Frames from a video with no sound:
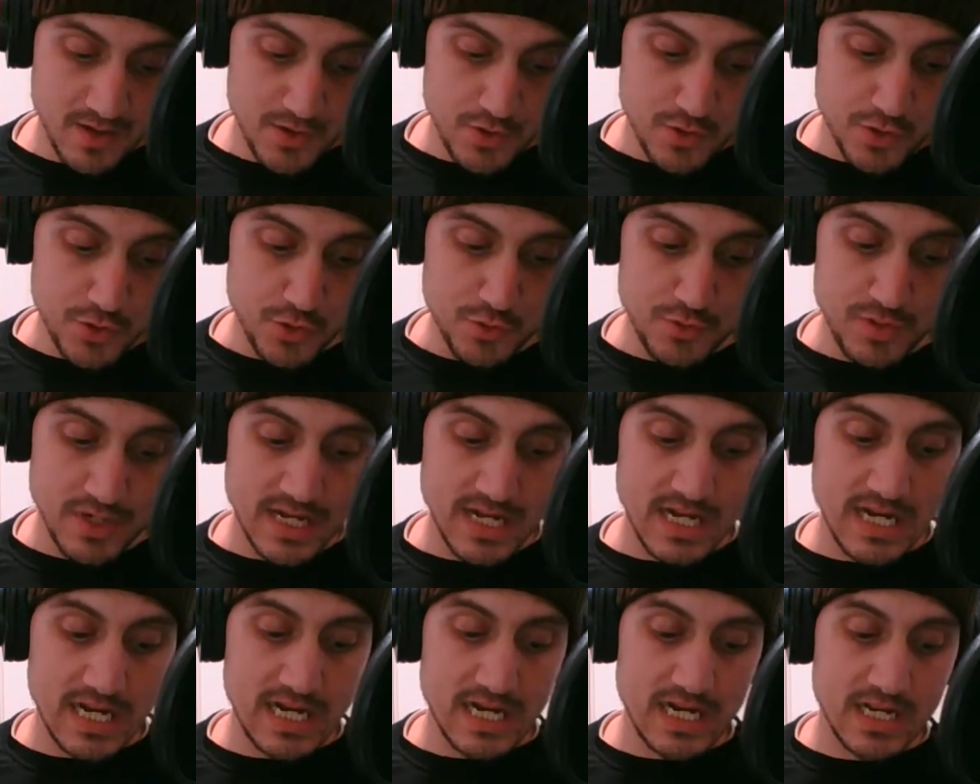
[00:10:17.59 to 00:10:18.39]
You
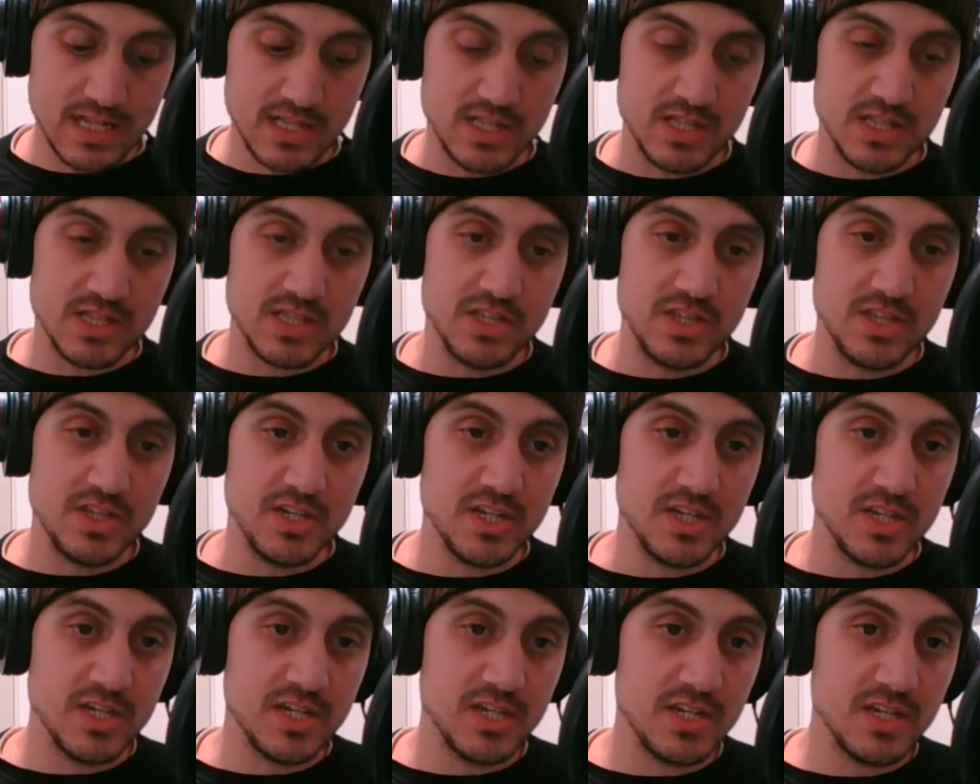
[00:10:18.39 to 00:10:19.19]
need
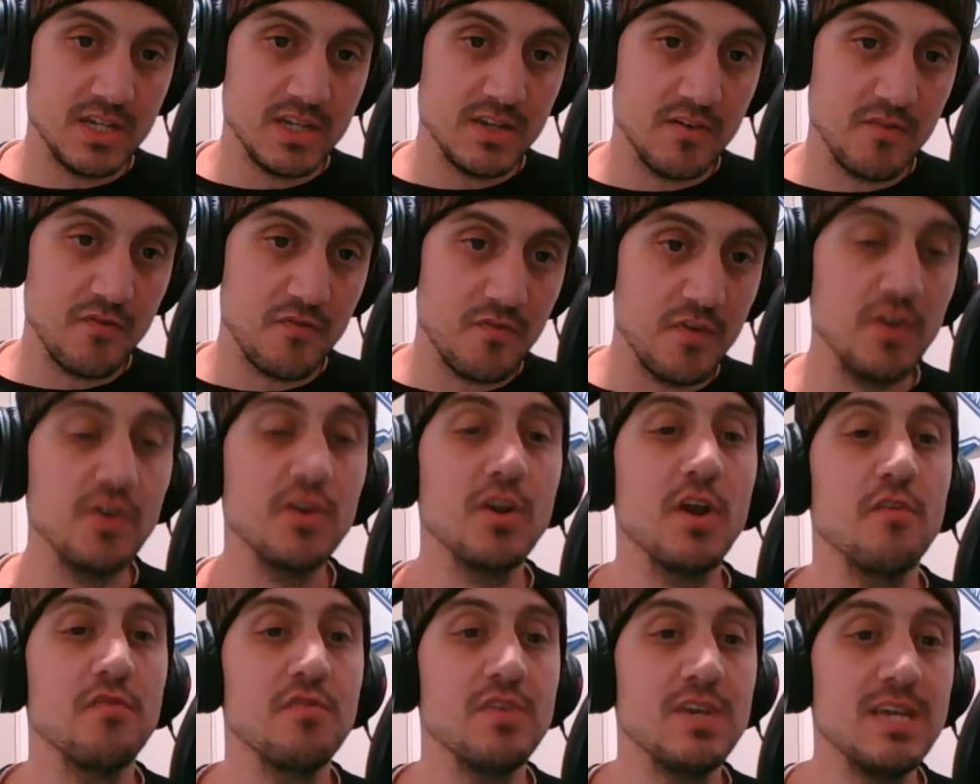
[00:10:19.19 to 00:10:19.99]
the
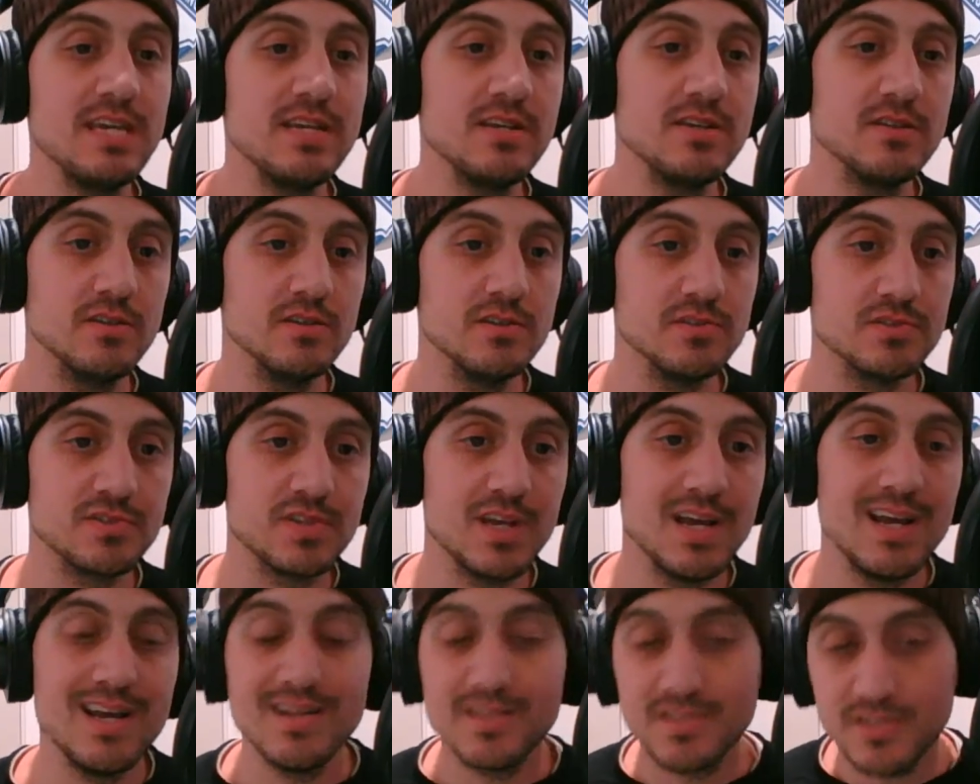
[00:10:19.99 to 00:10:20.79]
Philadelphia Eagles
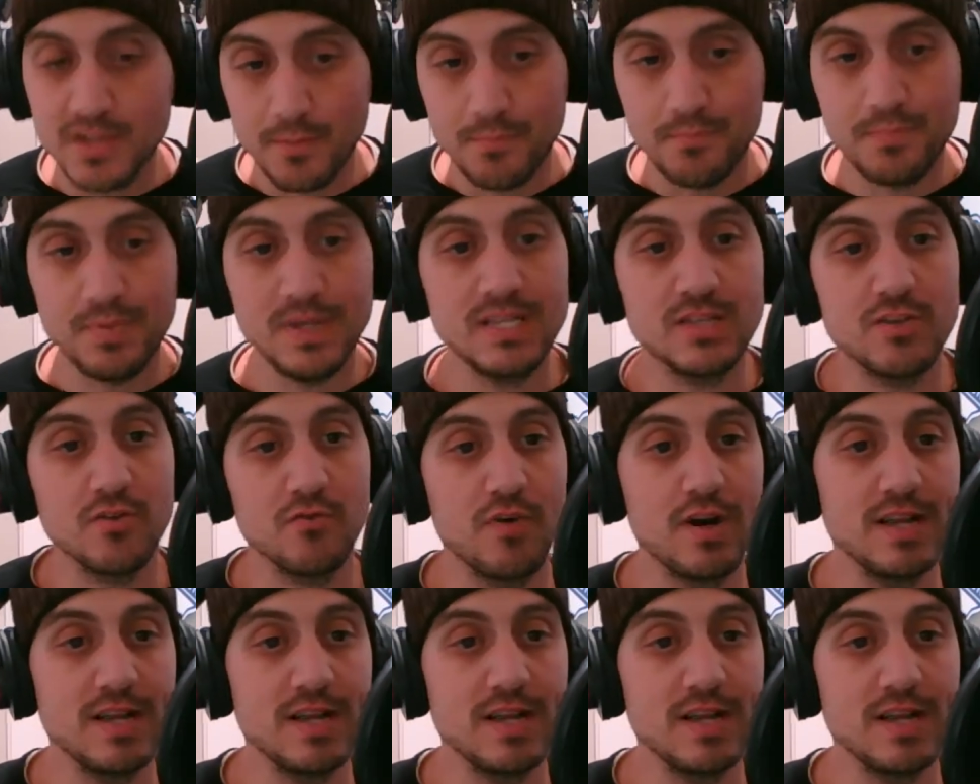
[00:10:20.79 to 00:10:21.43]
to beat the